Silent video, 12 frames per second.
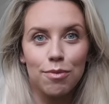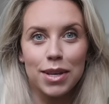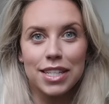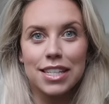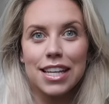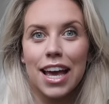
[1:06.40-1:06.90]
for
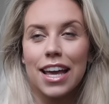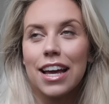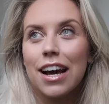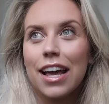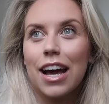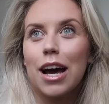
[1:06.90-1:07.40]
me today.
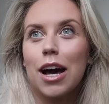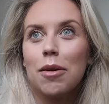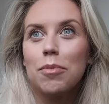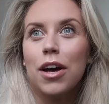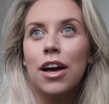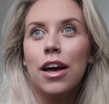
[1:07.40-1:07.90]
I
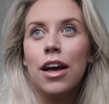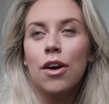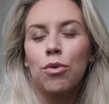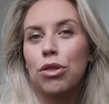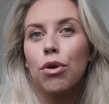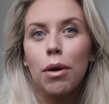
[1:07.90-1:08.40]
am,
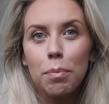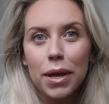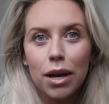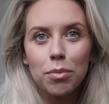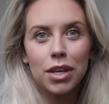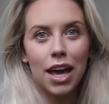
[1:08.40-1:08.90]
well, I thought I'd
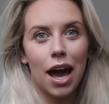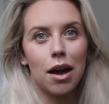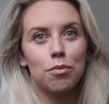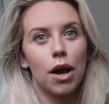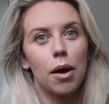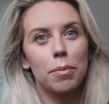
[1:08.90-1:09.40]
pick up the
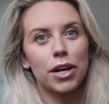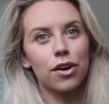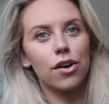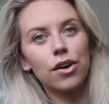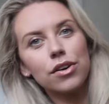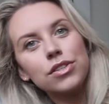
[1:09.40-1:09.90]
camera
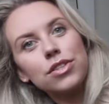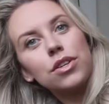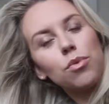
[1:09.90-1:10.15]
because